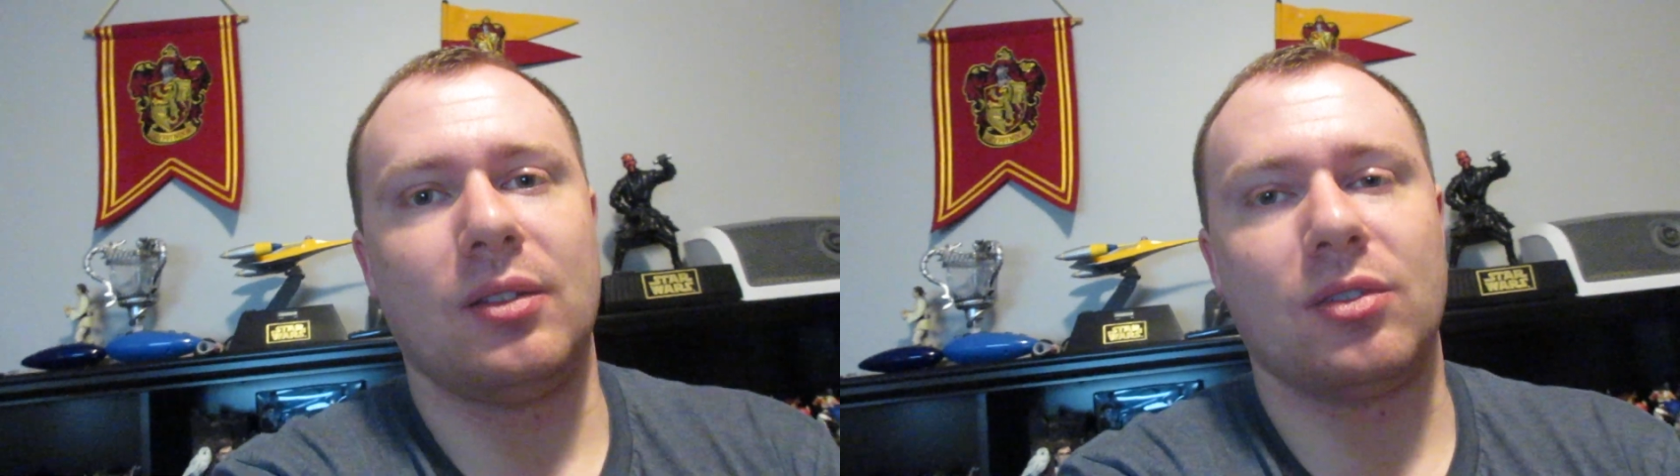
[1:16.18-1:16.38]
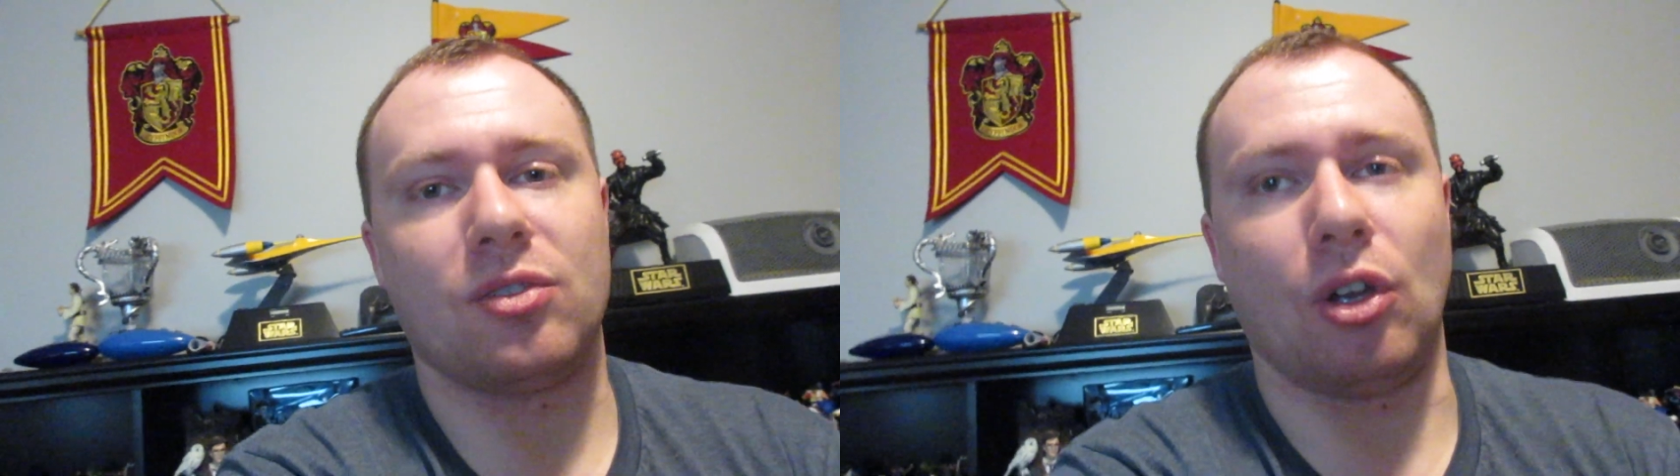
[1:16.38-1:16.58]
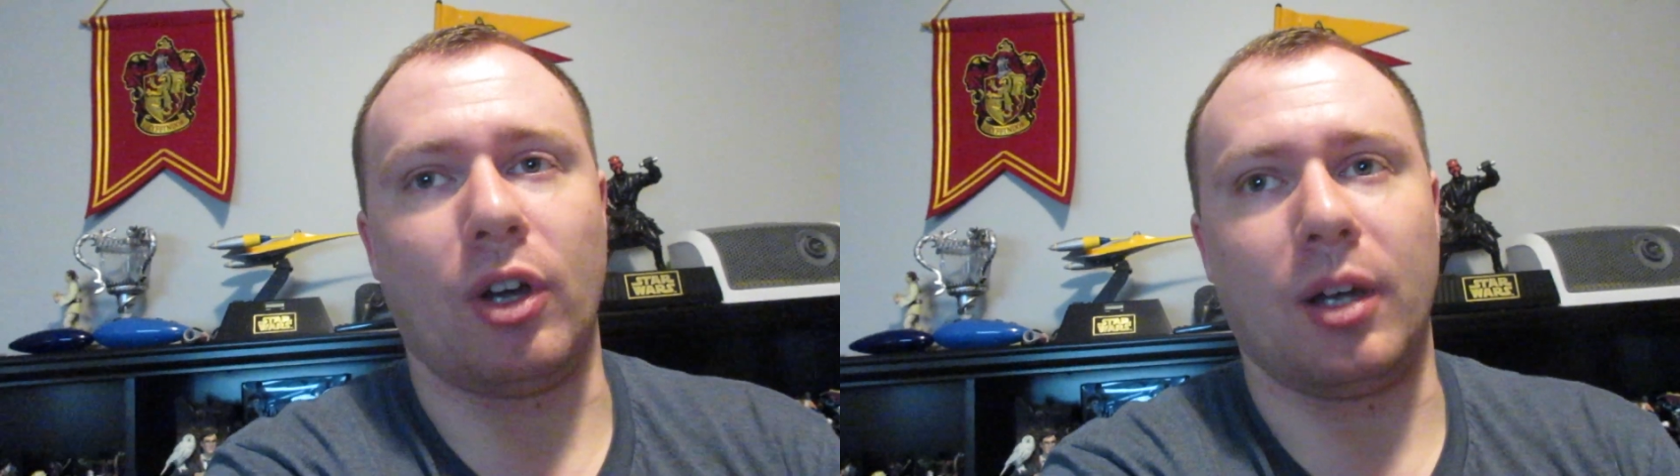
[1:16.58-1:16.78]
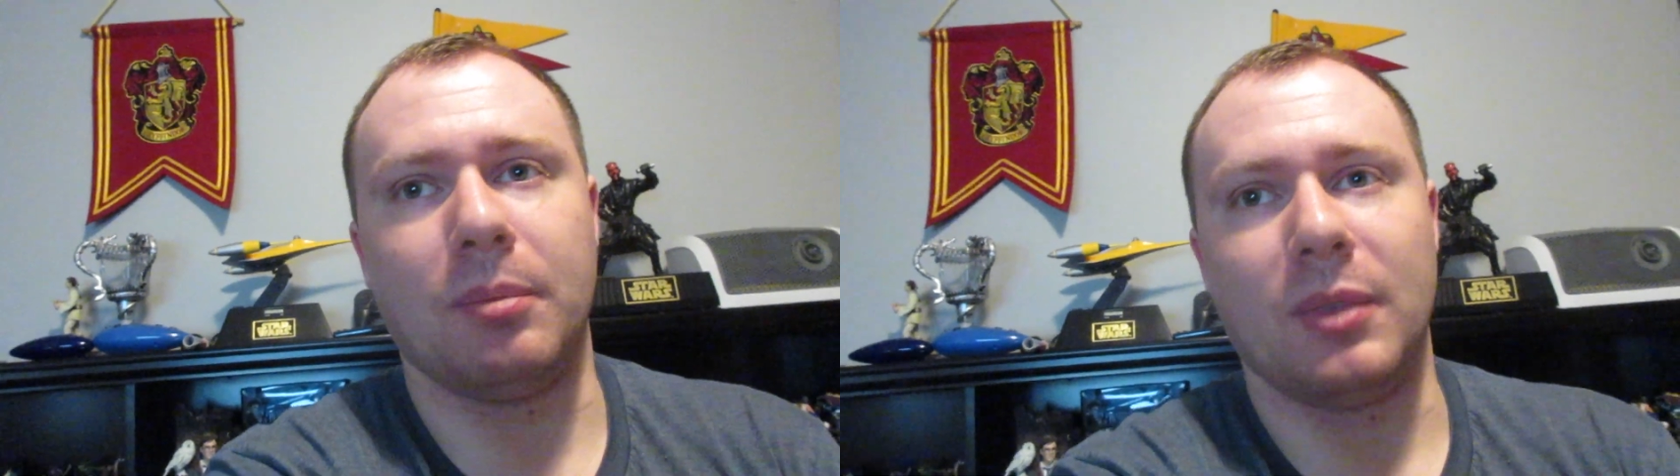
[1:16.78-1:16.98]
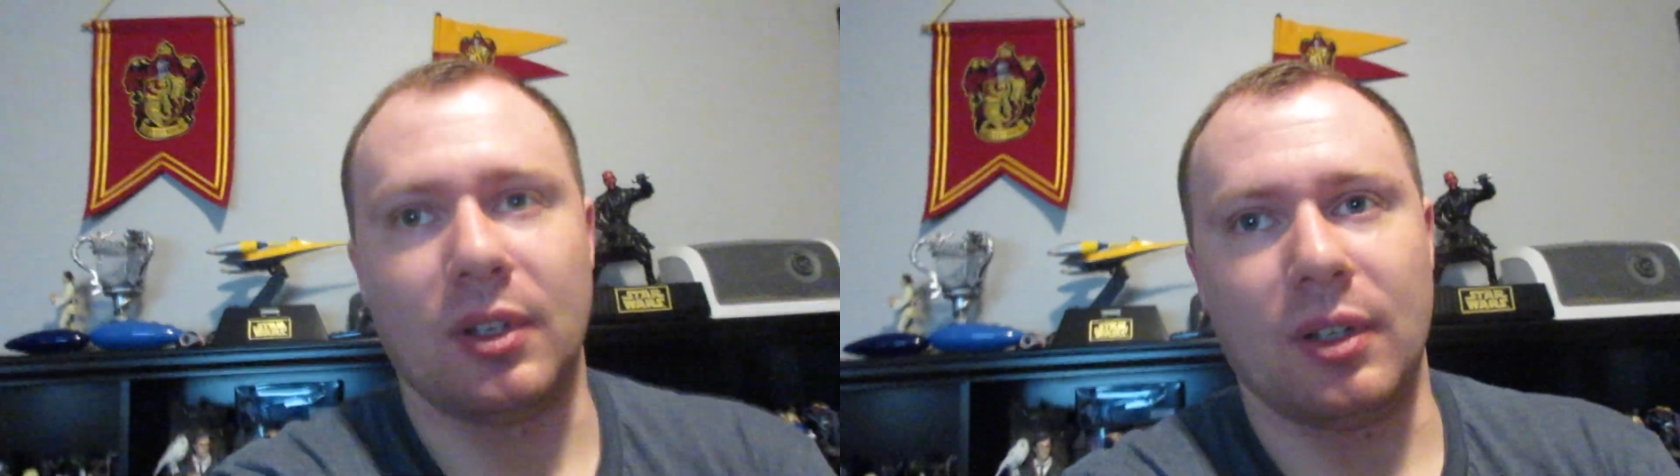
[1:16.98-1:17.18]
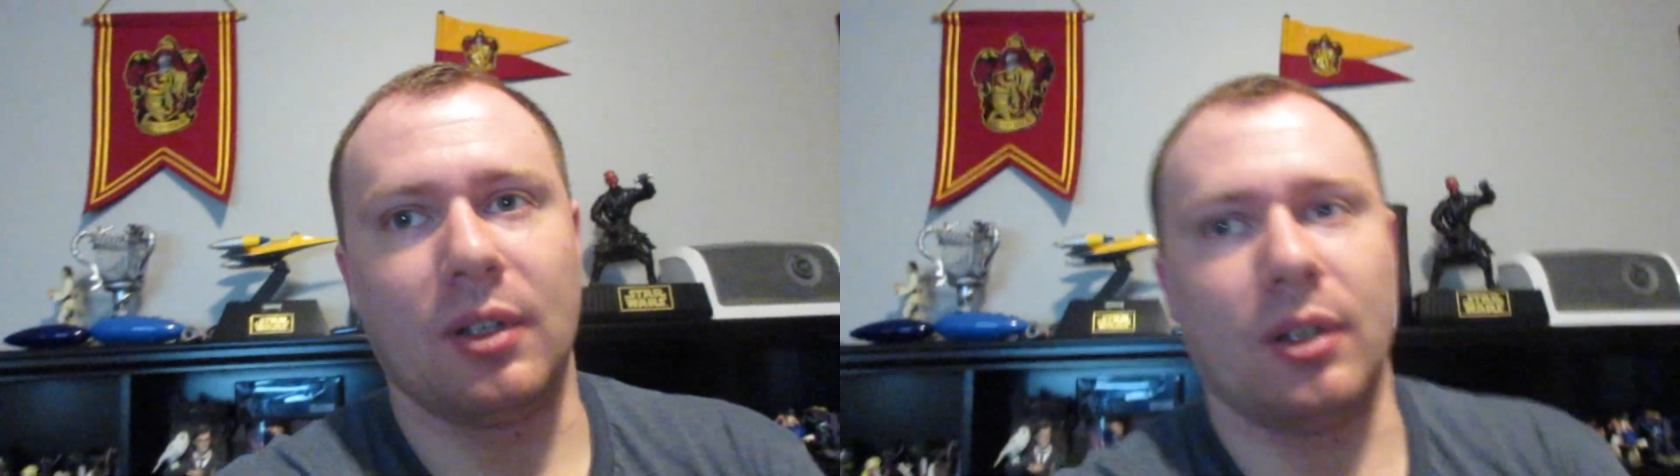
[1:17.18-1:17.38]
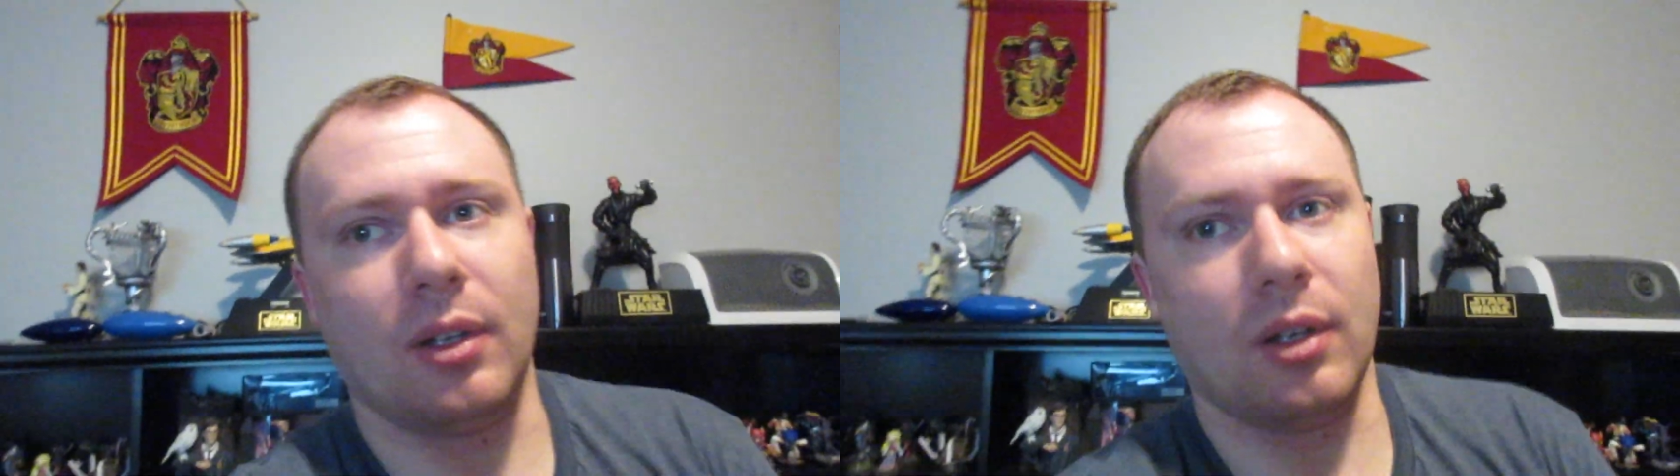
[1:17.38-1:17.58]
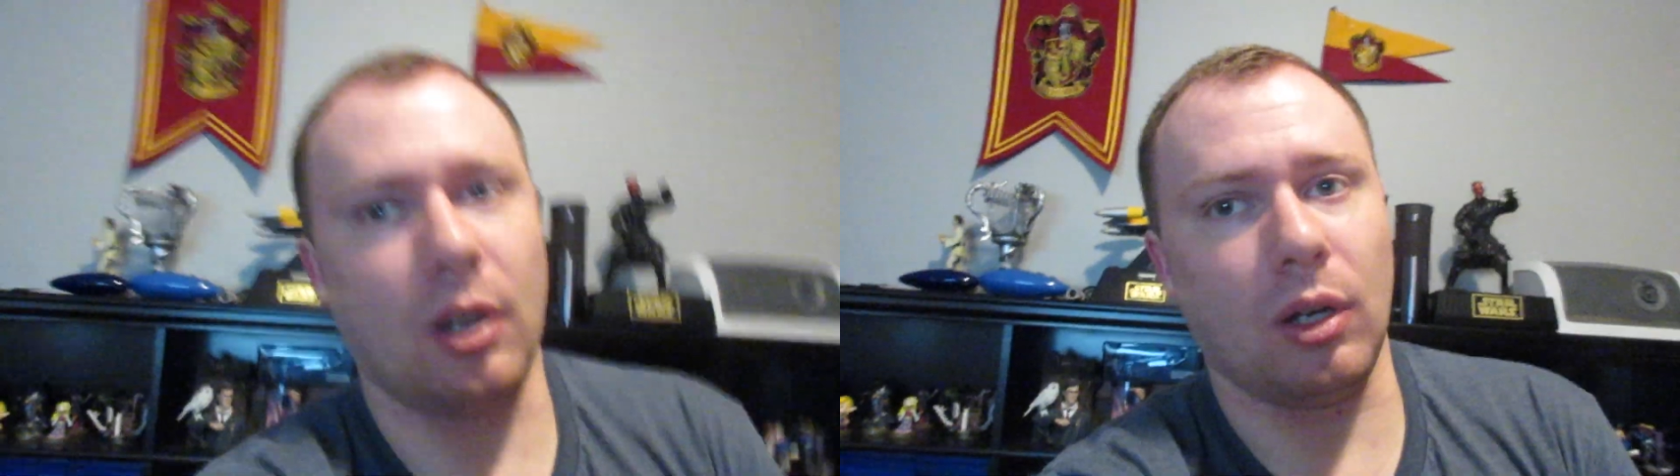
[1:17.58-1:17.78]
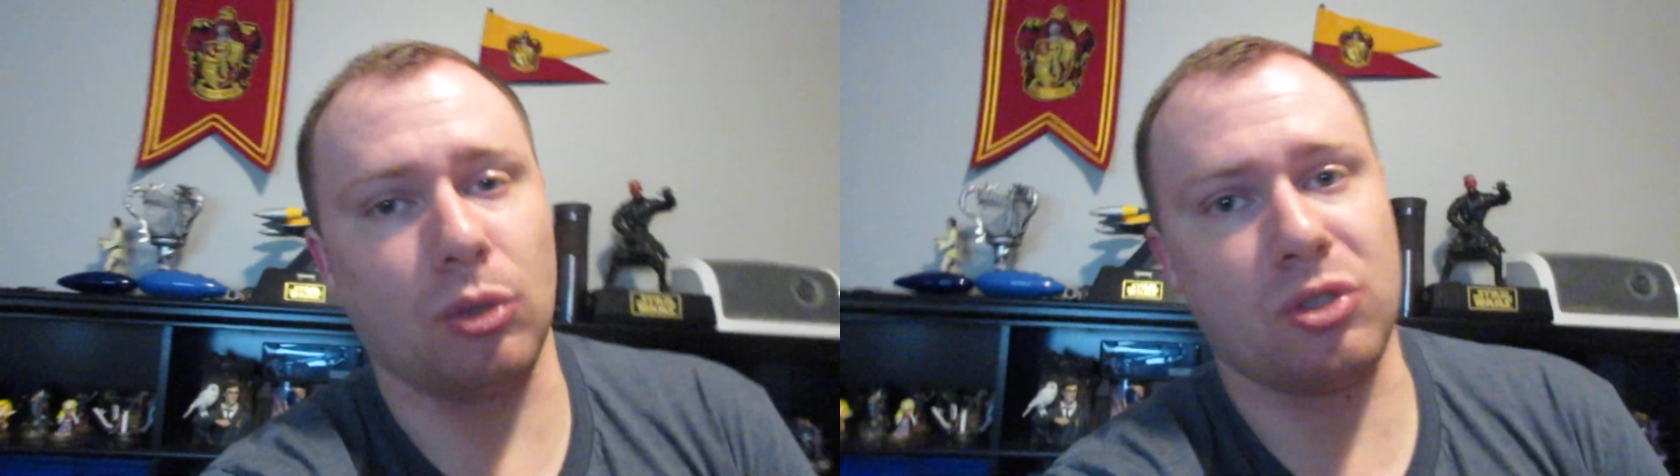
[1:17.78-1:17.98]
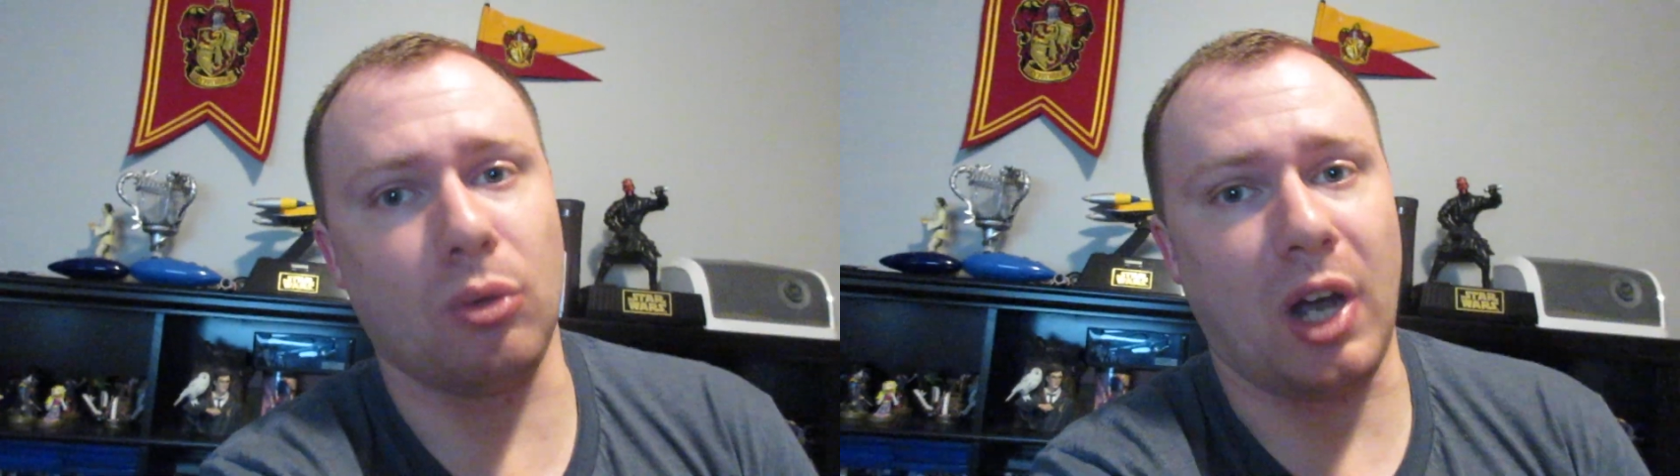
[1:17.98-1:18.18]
So um, also